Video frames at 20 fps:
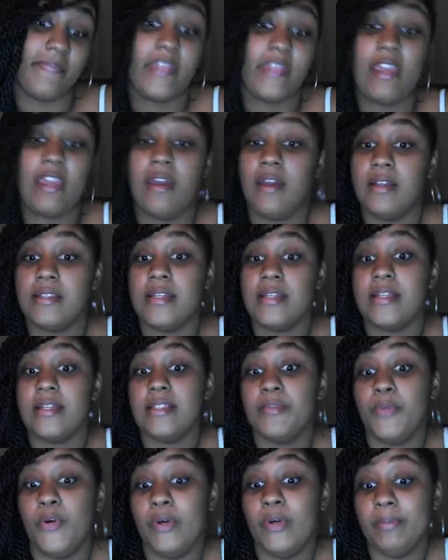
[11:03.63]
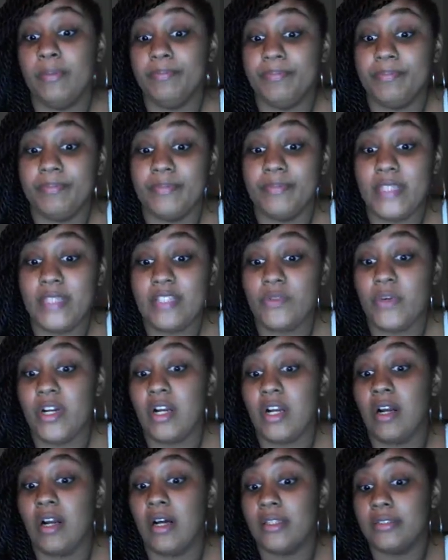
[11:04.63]
So that's the poem. That's
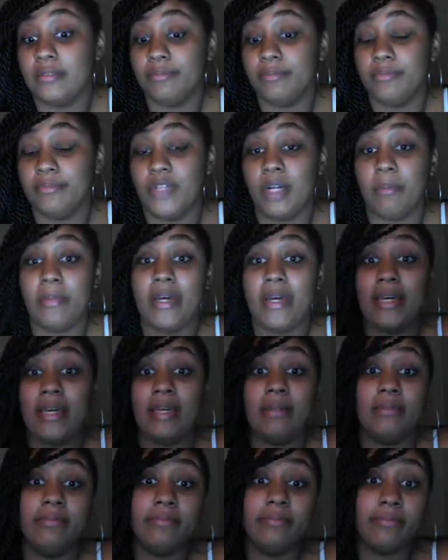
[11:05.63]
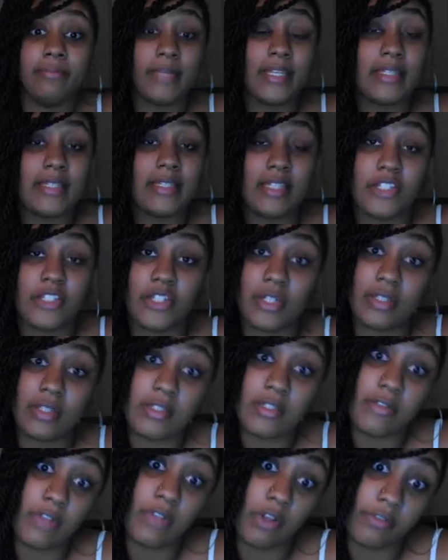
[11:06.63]
where I got on my
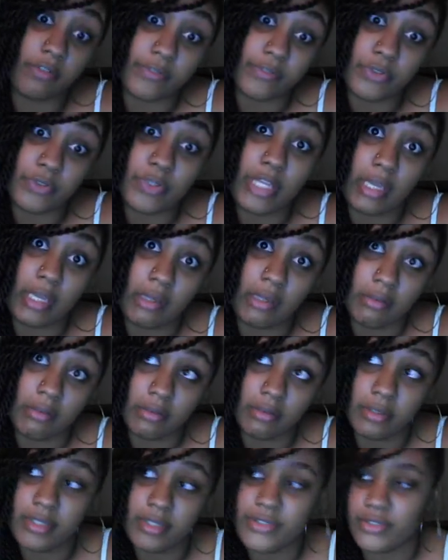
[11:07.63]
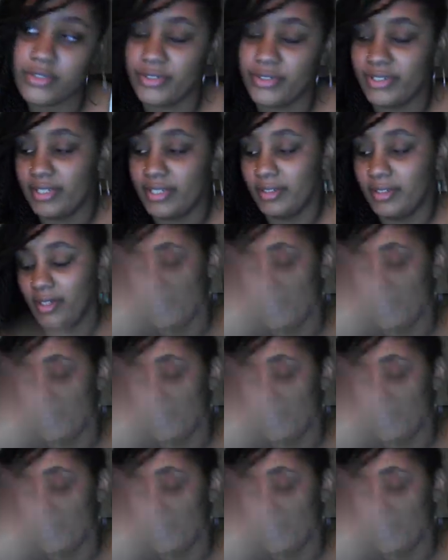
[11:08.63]
meditations of love today on this Sunday.